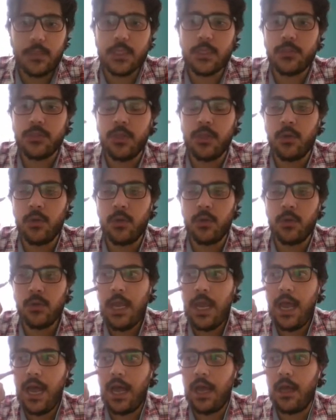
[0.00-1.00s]
So
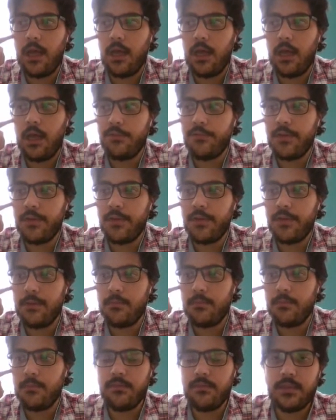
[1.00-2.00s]
if I
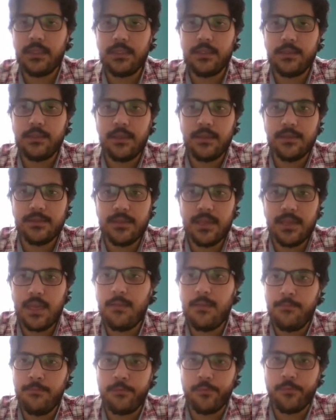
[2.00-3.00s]
am giving the
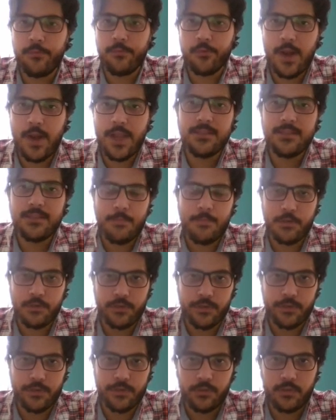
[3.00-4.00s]
same Friends
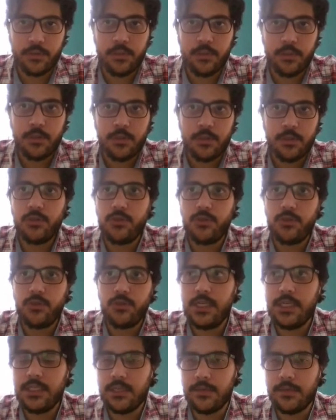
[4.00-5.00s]
episode to
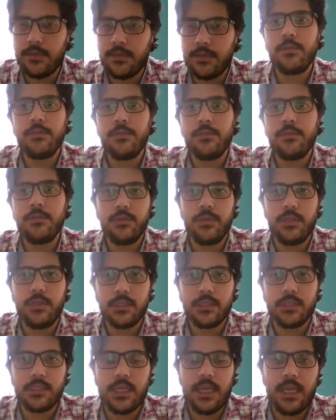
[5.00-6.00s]
an intermediate
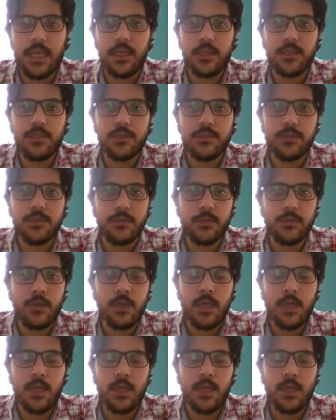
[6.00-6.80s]
student and to,